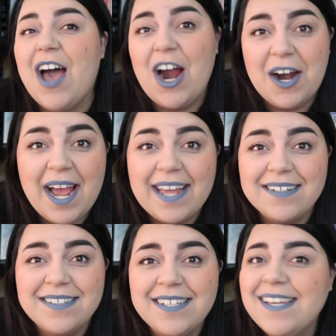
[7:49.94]
all
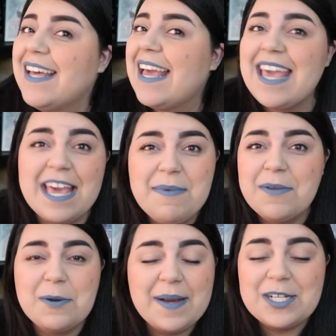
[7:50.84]
right, hit me
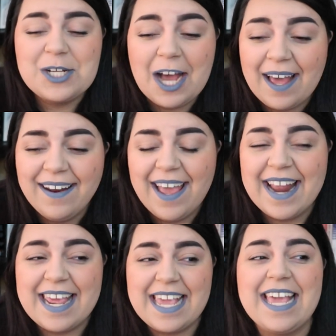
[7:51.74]
with your best shot.
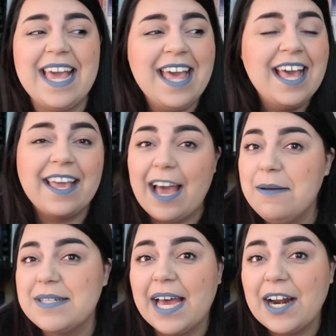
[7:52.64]
And he
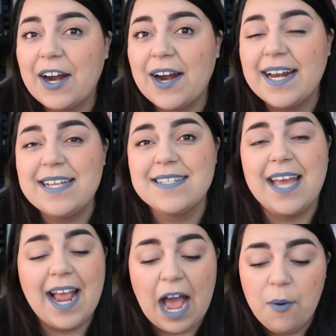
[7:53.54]
comes at her and he's
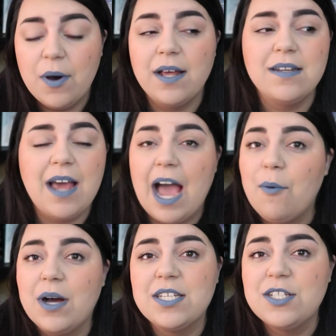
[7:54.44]
like, I want,
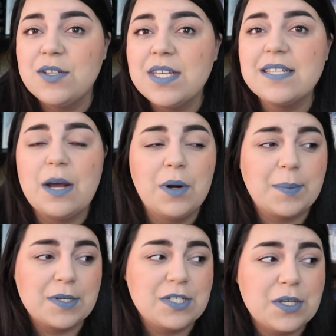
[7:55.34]
I want to do this. I want
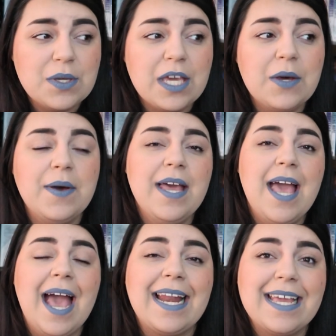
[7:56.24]
to pursue you.
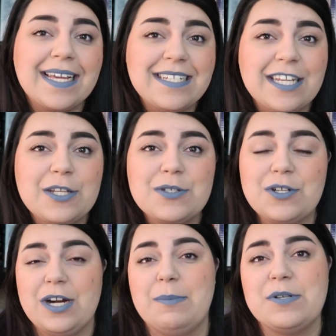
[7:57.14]
And he continues to
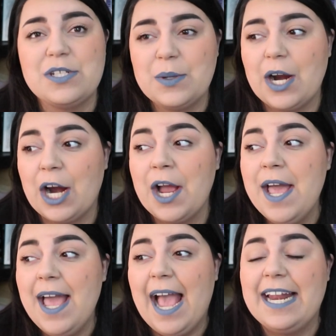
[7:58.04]
try to pursue her.
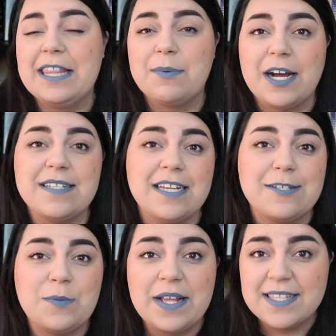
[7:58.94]
And in the
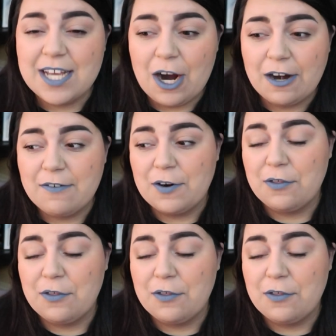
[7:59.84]
process wins the heart of